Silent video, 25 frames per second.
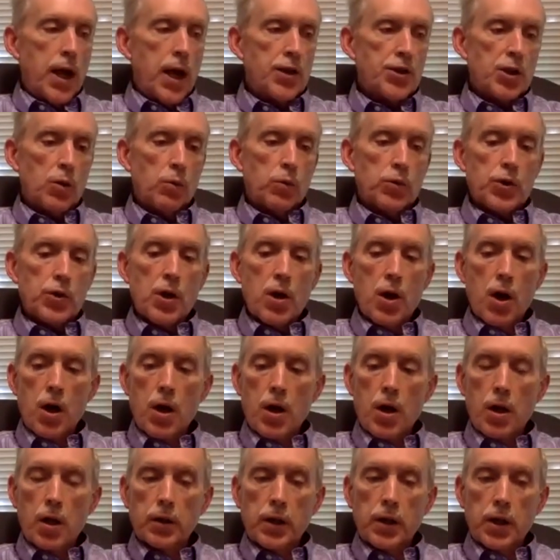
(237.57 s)
as it was
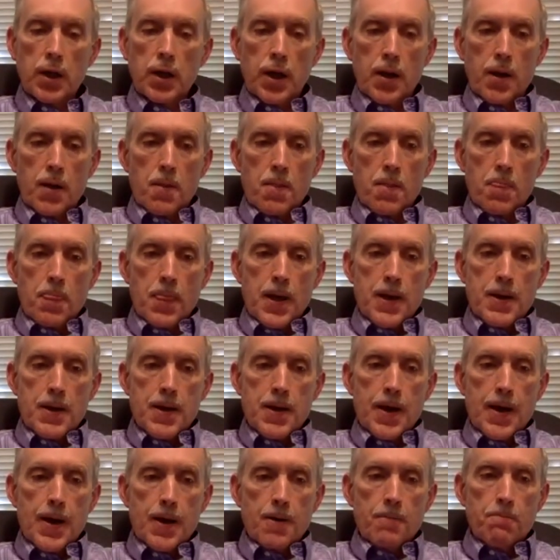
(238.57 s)
called,
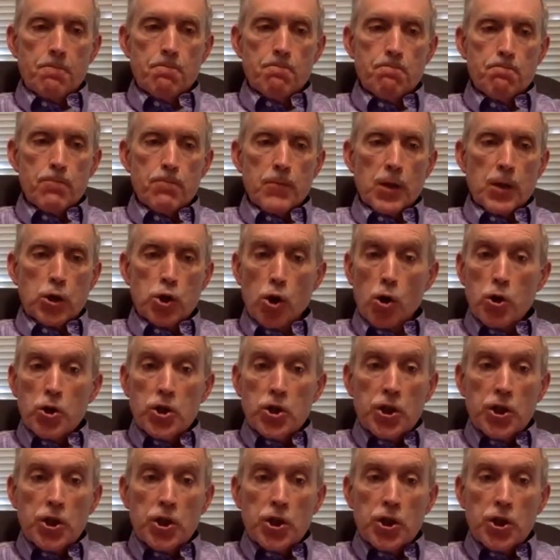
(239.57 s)
um, church